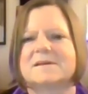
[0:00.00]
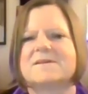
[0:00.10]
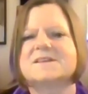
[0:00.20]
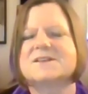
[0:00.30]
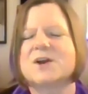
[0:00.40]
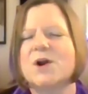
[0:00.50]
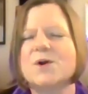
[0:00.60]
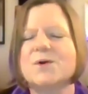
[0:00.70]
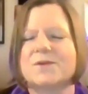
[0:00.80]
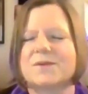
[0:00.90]
this
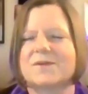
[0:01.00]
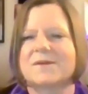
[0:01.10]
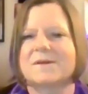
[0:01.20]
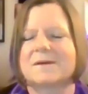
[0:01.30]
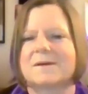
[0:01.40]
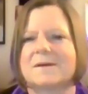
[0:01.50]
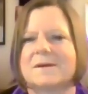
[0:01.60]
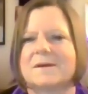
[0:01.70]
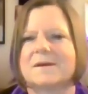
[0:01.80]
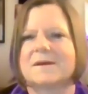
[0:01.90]
earth
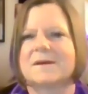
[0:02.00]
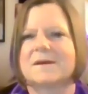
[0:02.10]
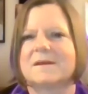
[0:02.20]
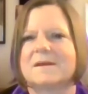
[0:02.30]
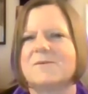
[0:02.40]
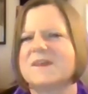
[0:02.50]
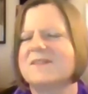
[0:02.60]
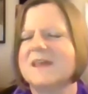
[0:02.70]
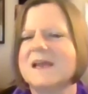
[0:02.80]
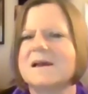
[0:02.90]
that we
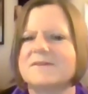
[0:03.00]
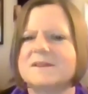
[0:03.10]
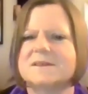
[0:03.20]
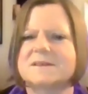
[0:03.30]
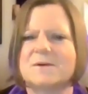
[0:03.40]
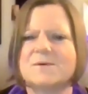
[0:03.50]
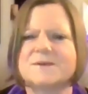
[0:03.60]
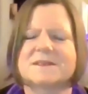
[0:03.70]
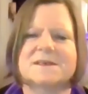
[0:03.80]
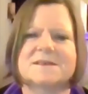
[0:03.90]
think of in the
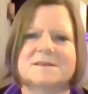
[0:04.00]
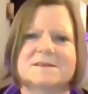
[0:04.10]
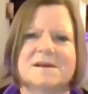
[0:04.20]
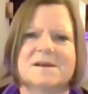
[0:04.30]
solstice